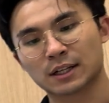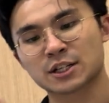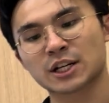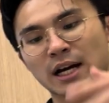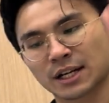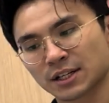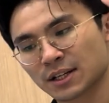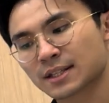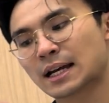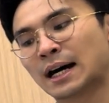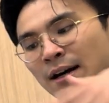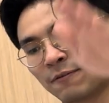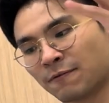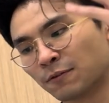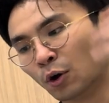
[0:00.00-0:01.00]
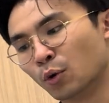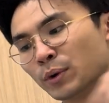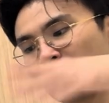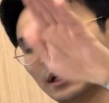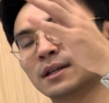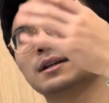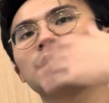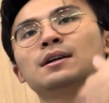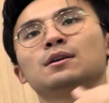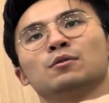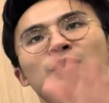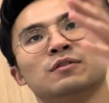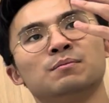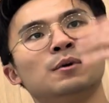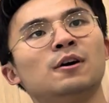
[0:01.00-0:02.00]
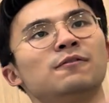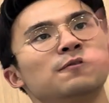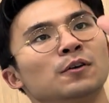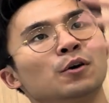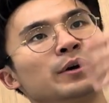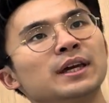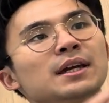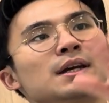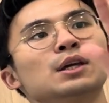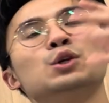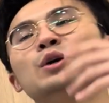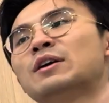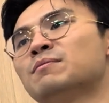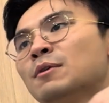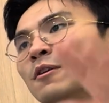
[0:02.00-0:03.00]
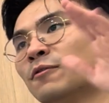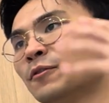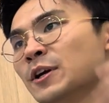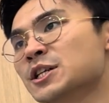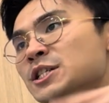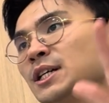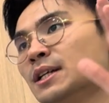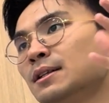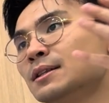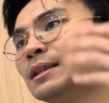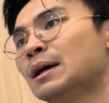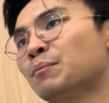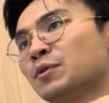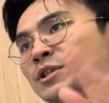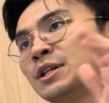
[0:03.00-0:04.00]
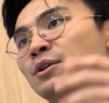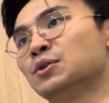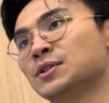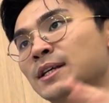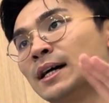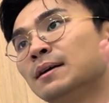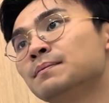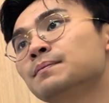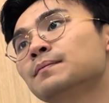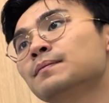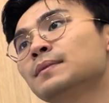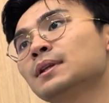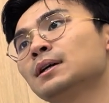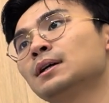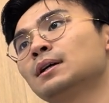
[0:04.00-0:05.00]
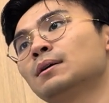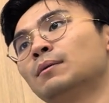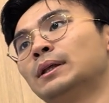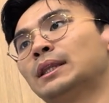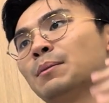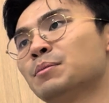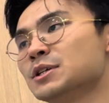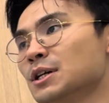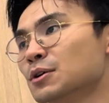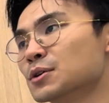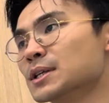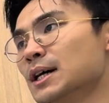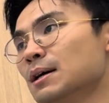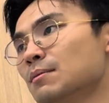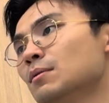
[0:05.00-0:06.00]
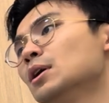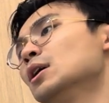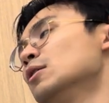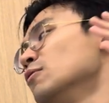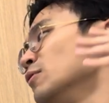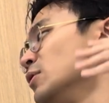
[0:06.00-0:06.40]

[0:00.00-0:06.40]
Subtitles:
the charges are flowing. With more flowing, you have more friction, temperature goes up. When temperature goes up,